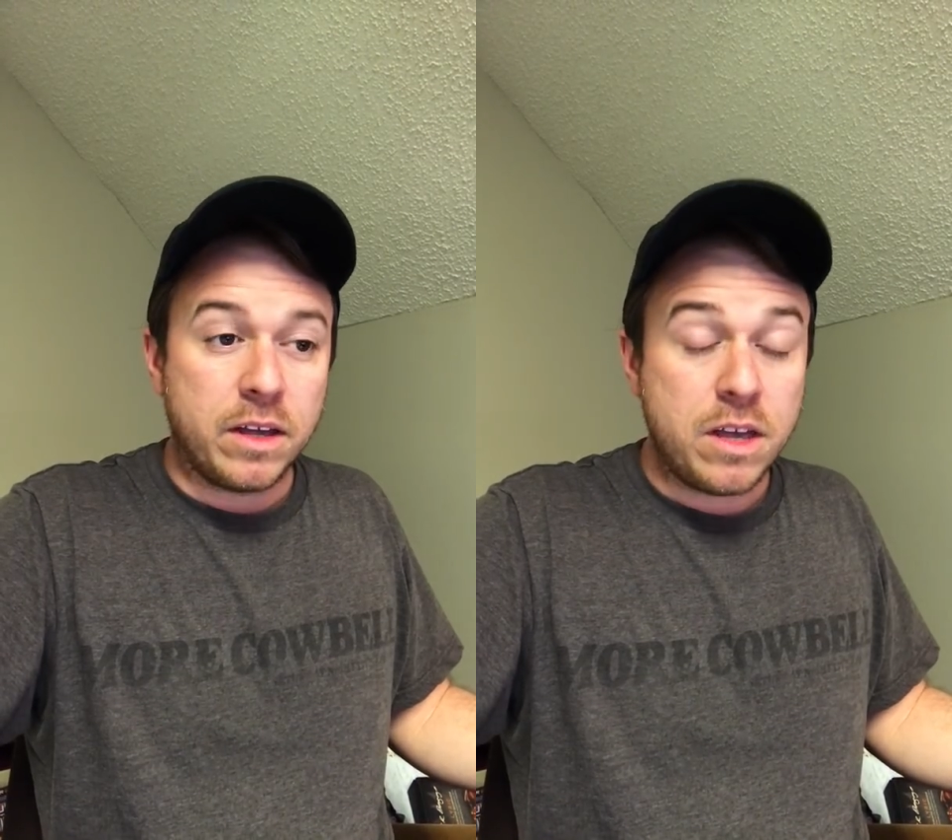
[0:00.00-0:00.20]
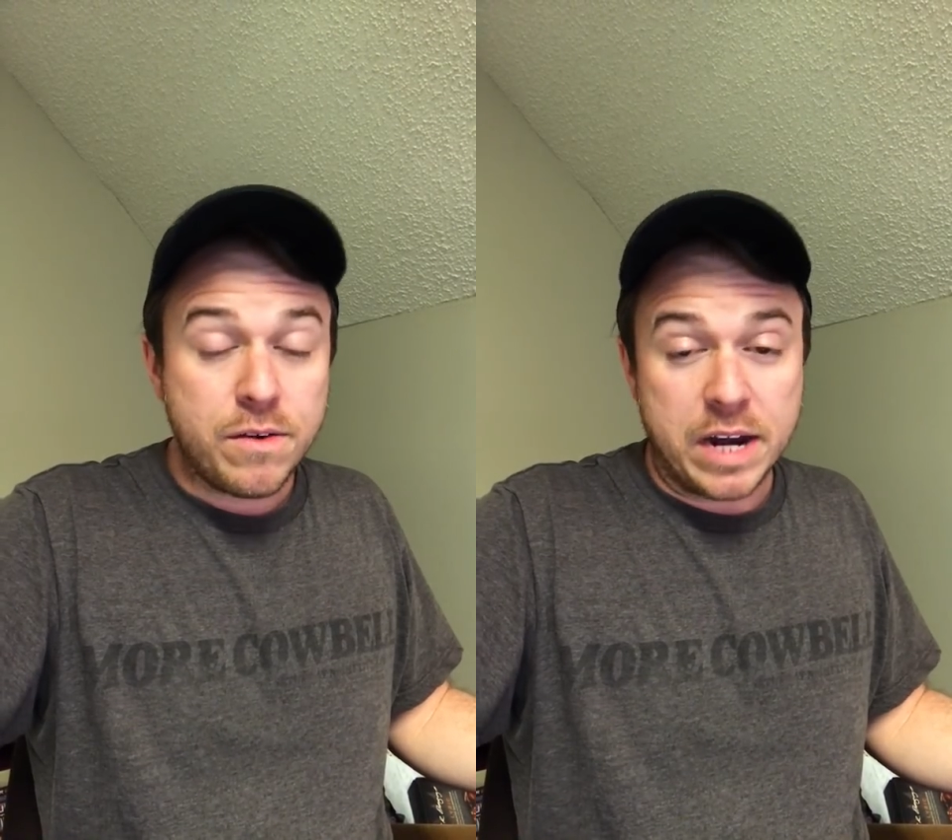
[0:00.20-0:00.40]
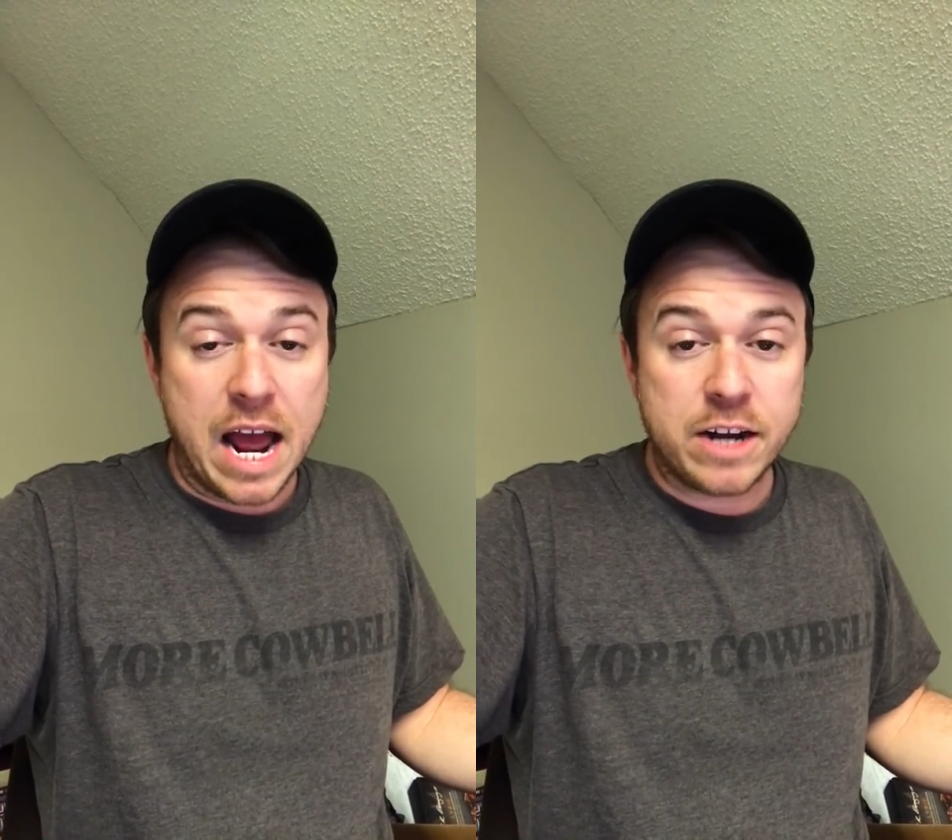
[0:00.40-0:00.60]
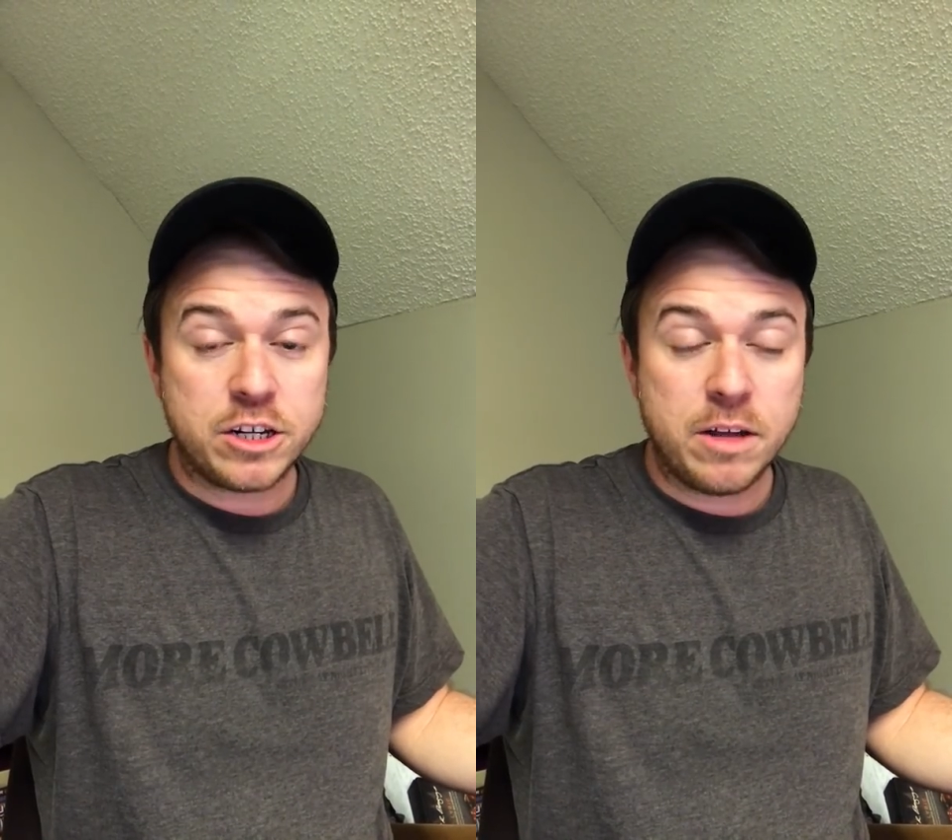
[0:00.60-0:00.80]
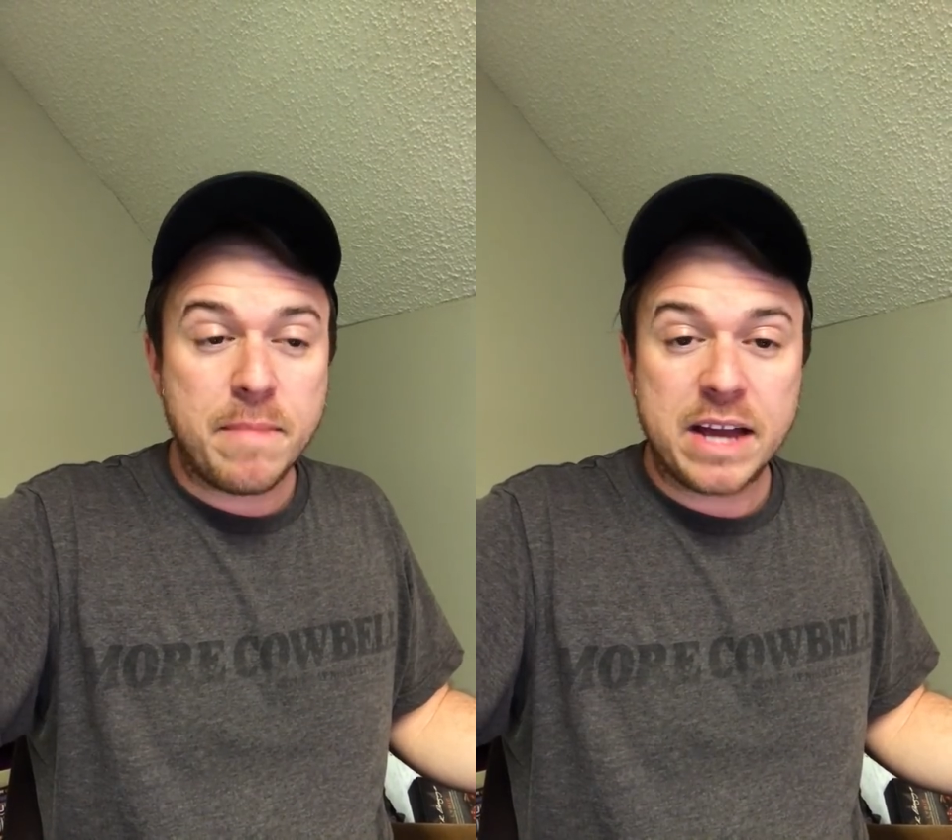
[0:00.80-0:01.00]
You can
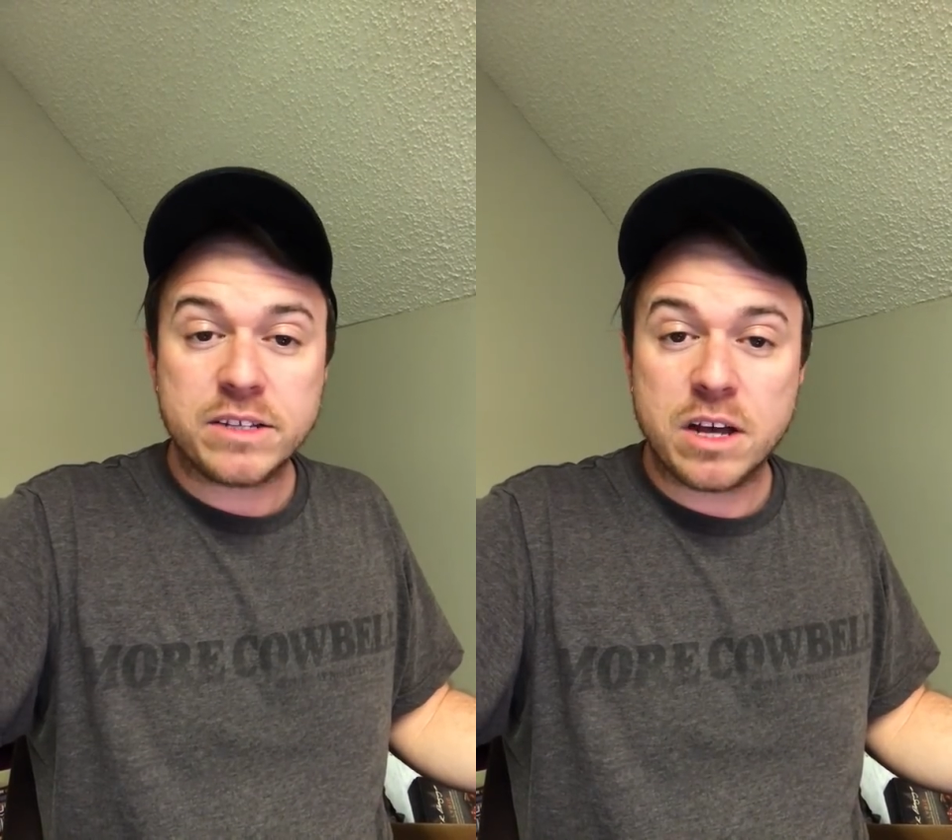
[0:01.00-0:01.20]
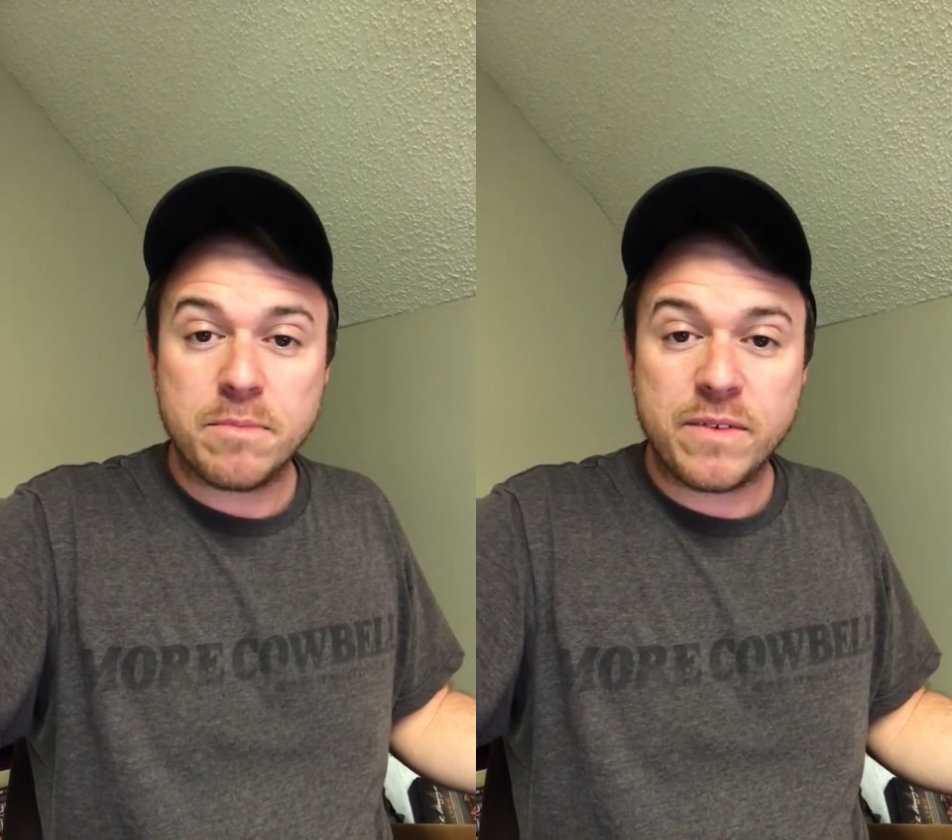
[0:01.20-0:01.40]
actually make something